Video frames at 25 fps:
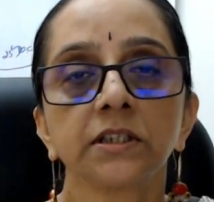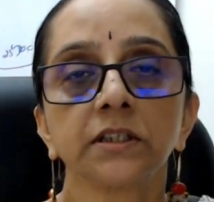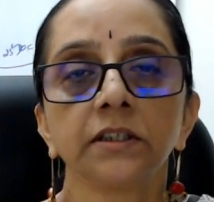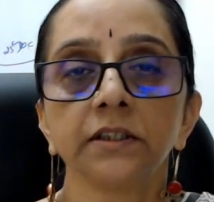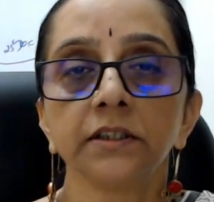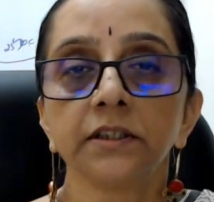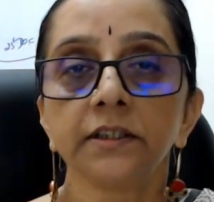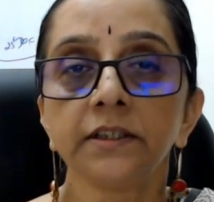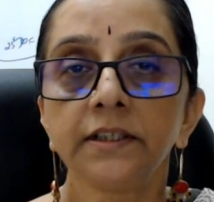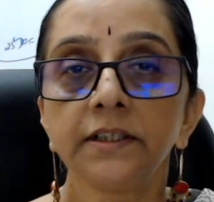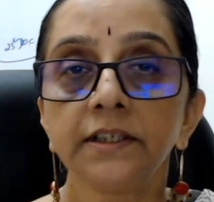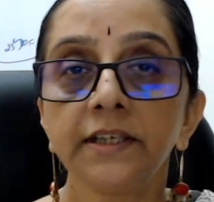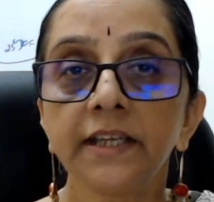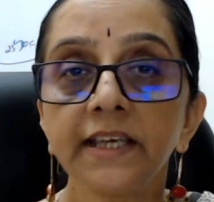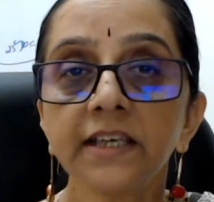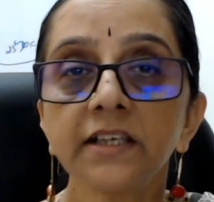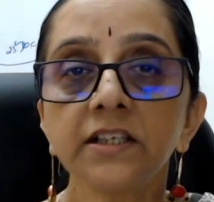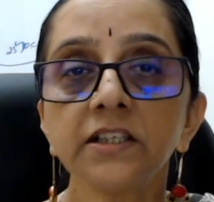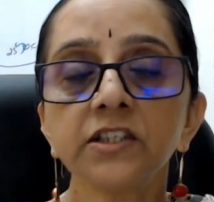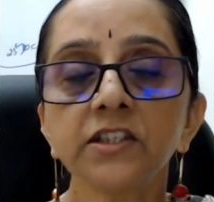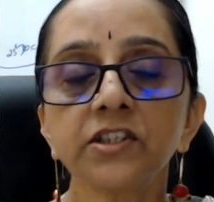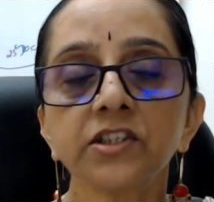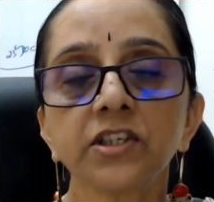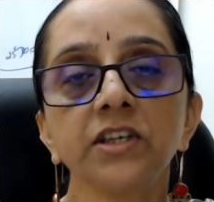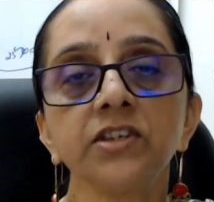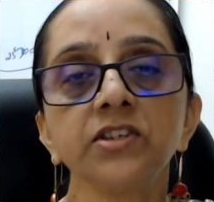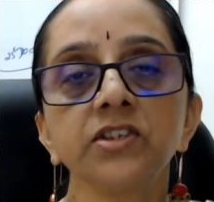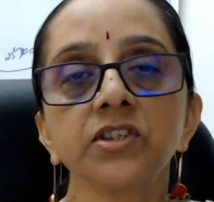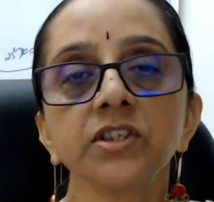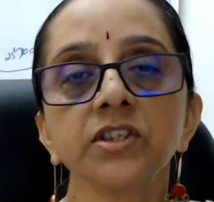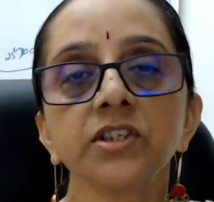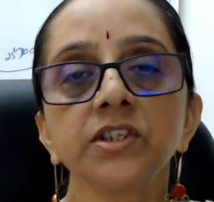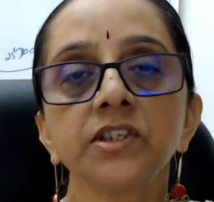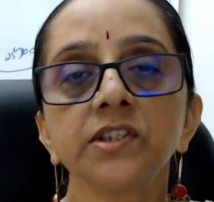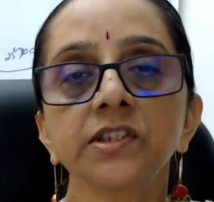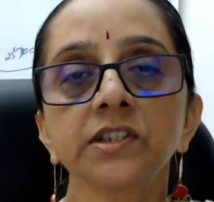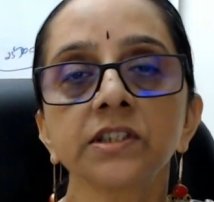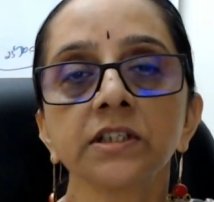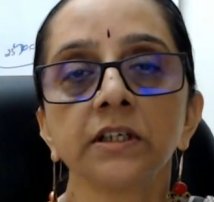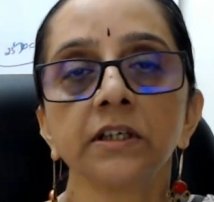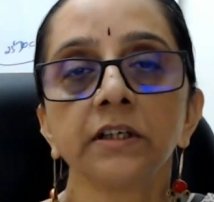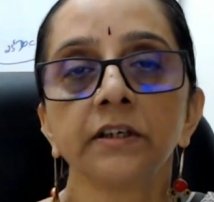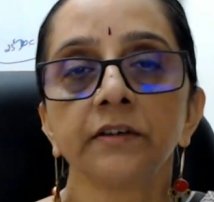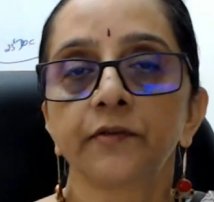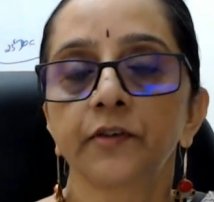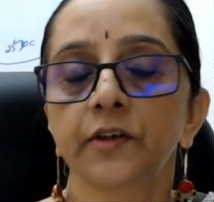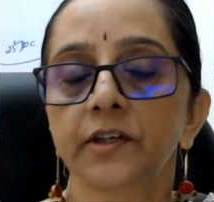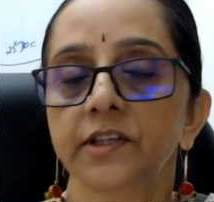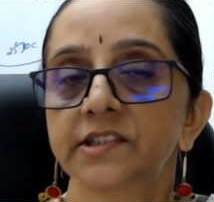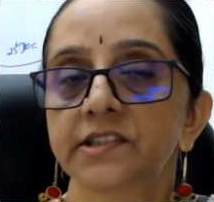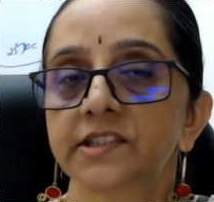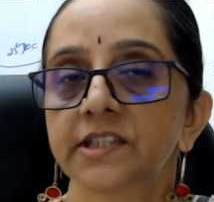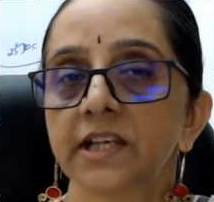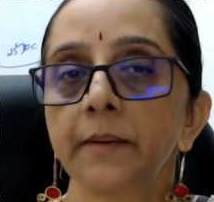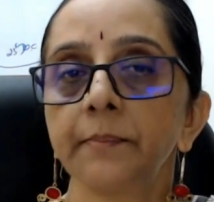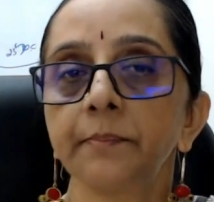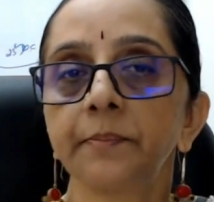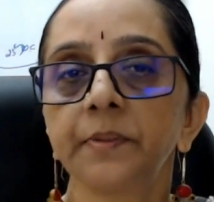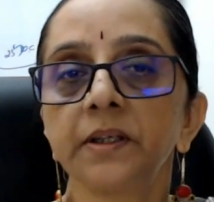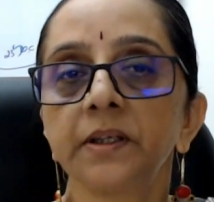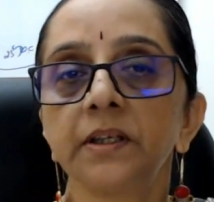legal changes, for example,